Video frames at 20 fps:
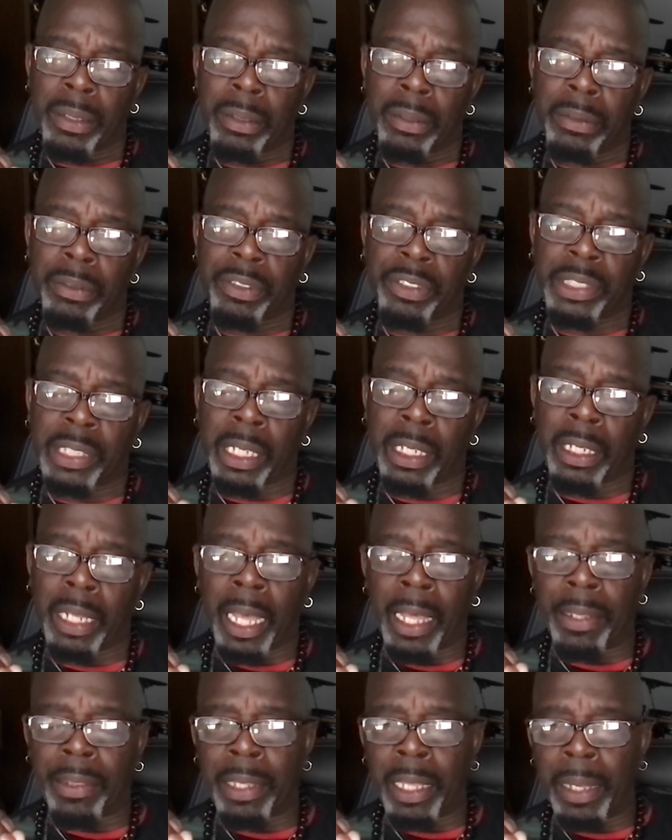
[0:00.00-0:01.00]
said
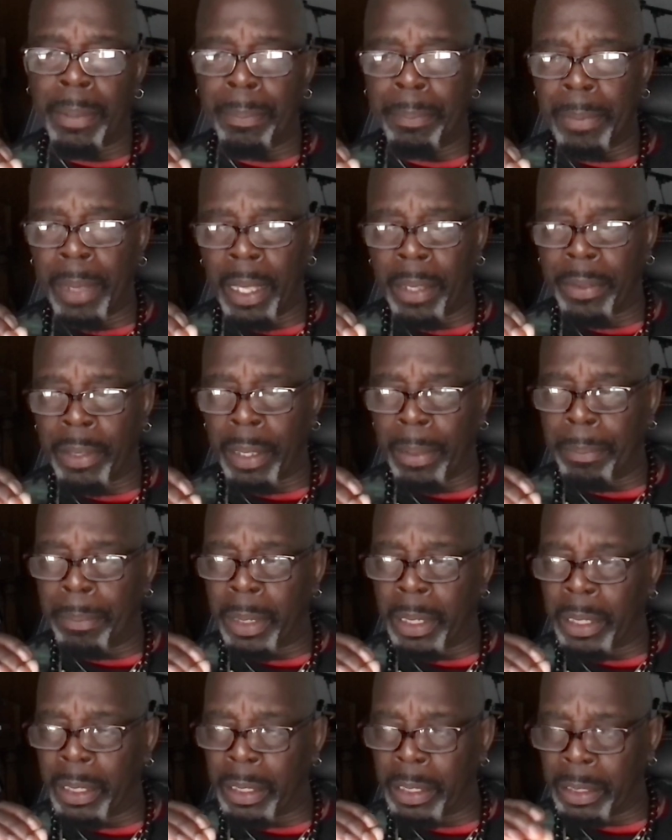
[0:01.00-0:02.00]
at that
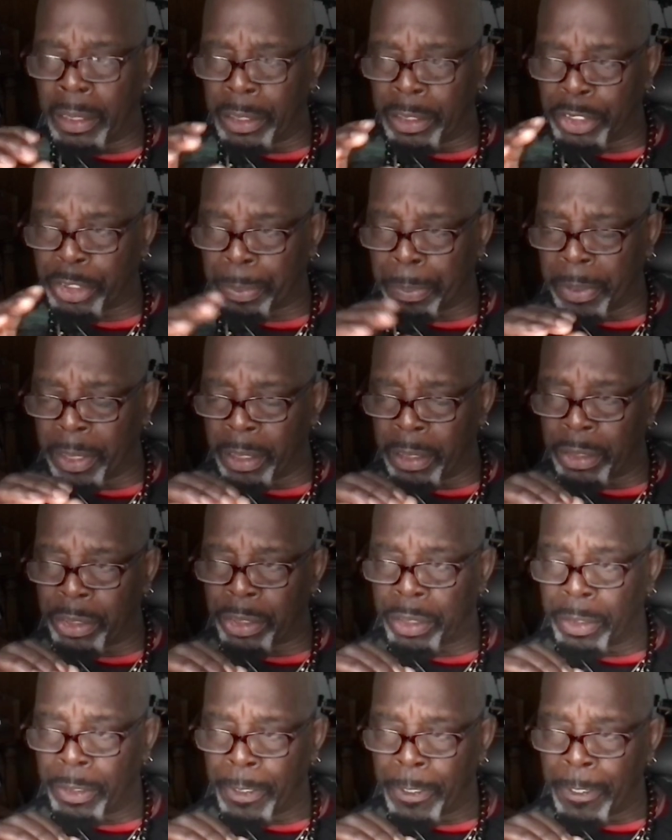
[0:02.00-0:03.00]
meeting in his speech